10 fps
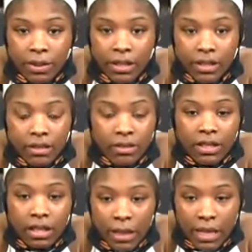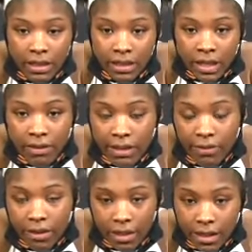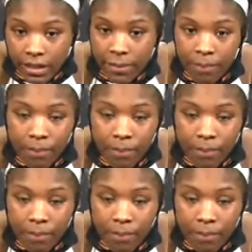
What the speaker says: We're going to rest our bodies and get ready for the next game.